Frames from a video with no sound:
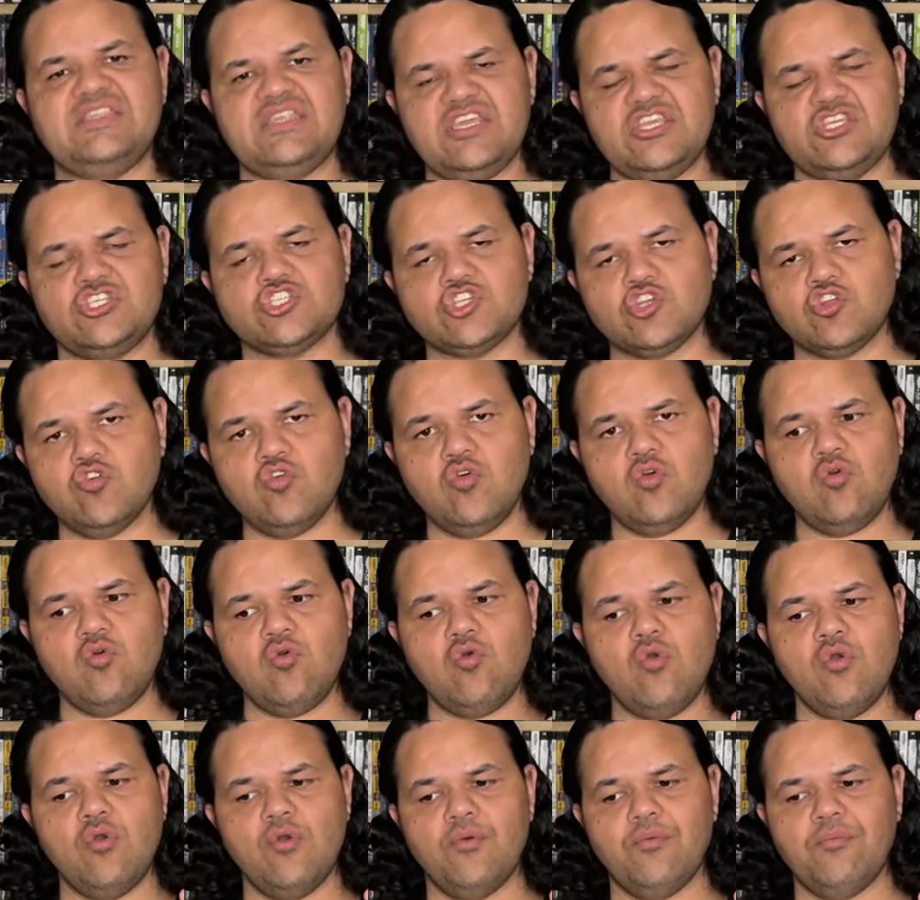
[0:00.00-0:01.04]

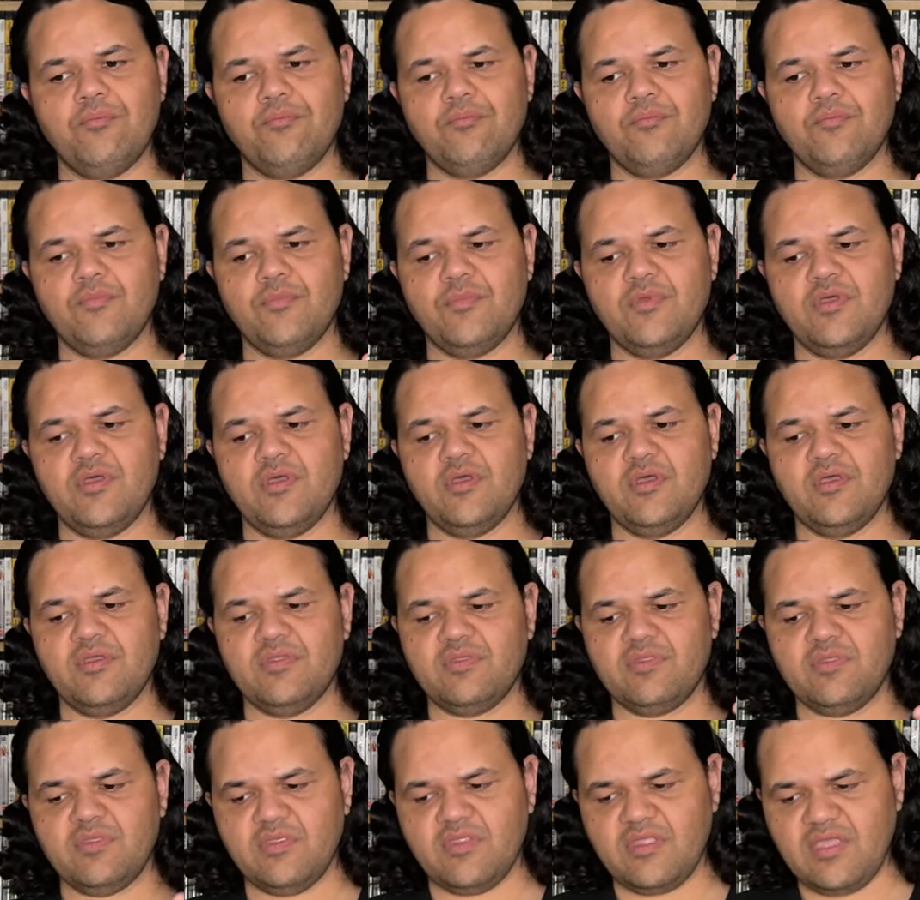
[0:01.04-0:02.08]
Digital
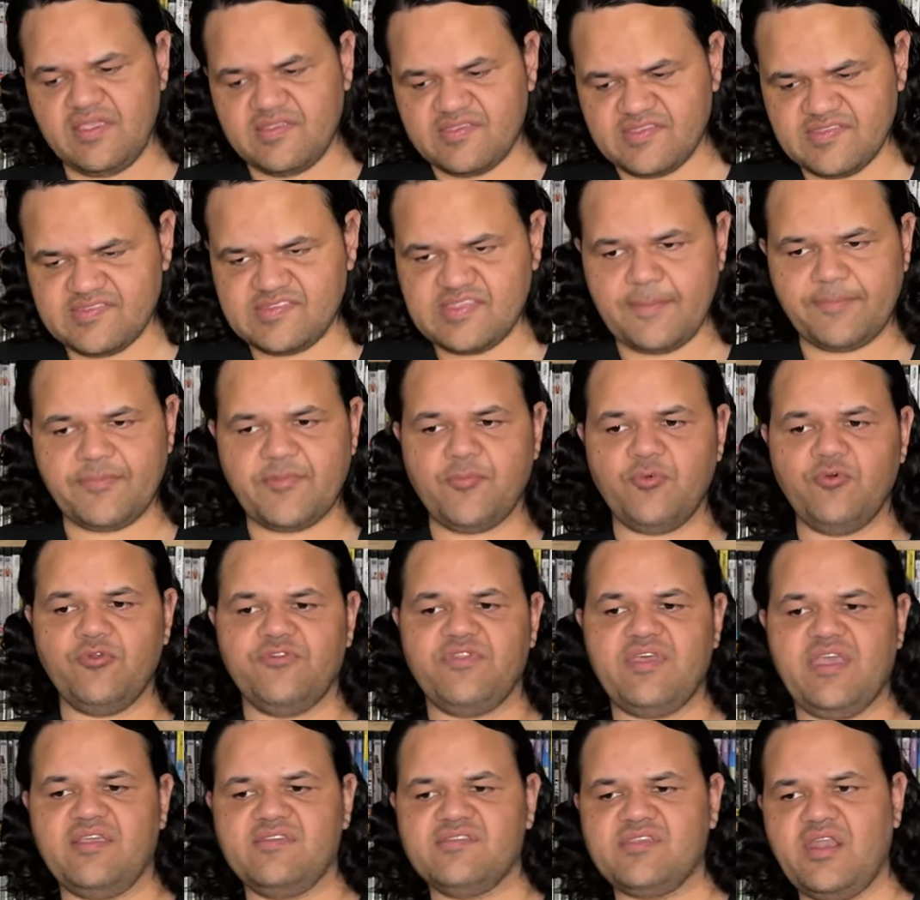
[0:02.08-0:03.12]
is susceptible
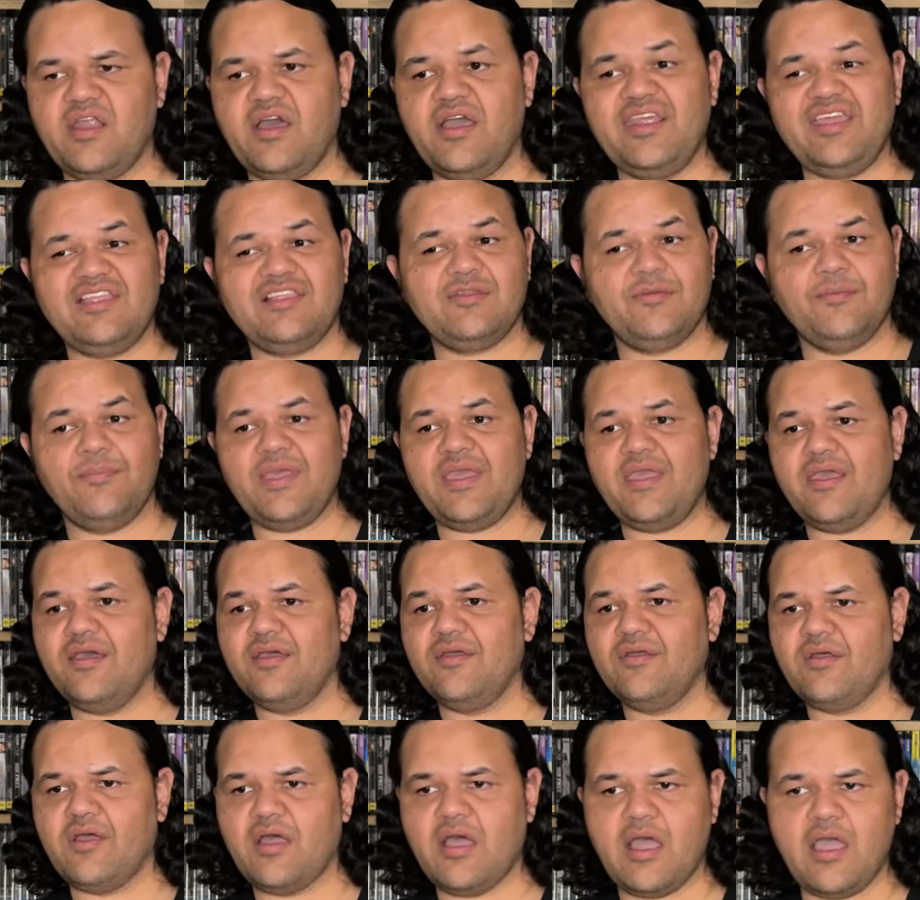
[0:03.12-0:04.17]
to things, and I need to be...
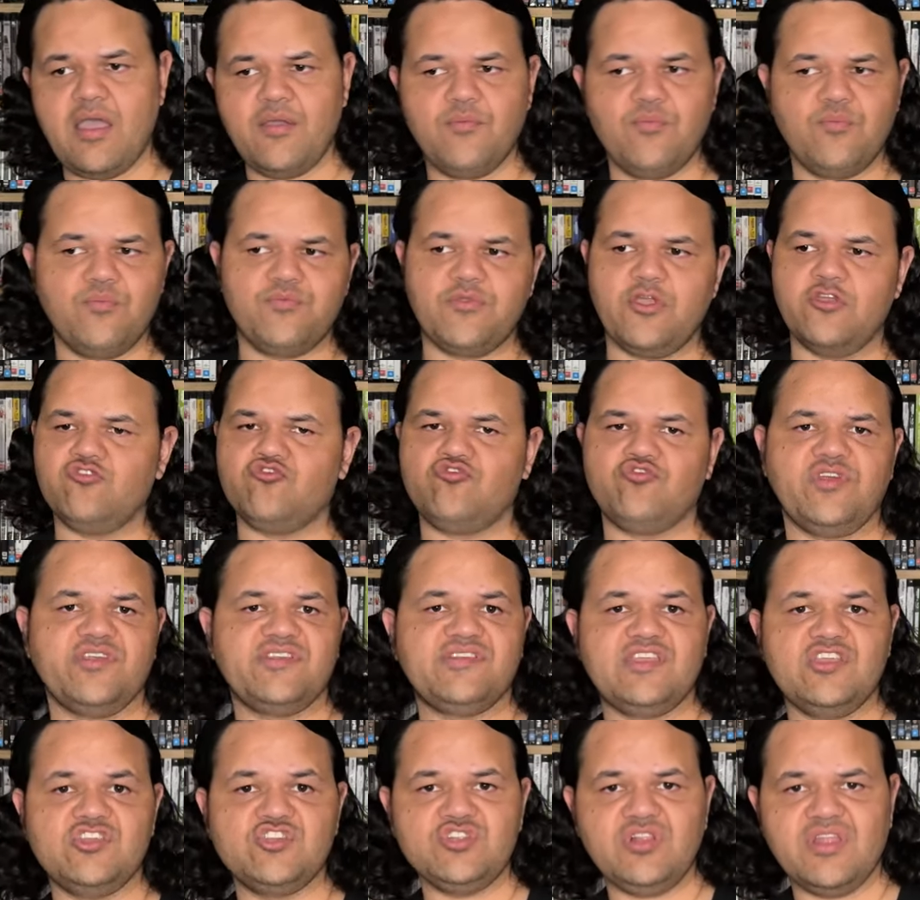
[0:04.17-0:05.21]
A, I don't
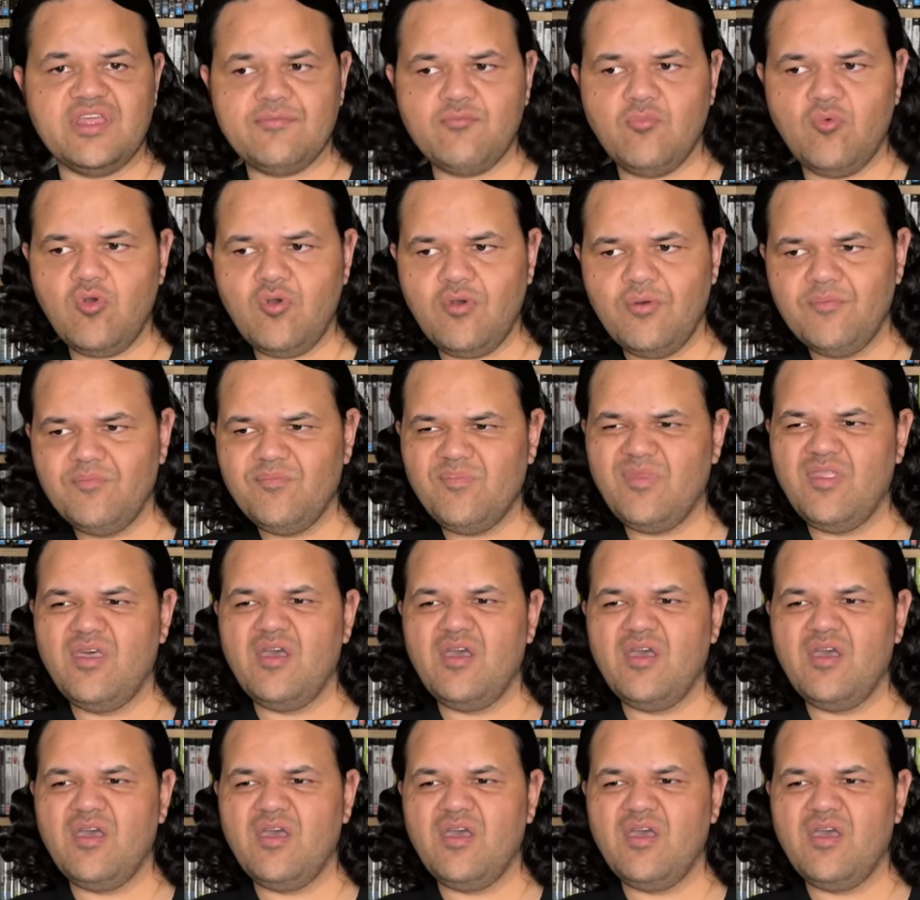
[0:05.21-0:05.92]
trust digital anymore.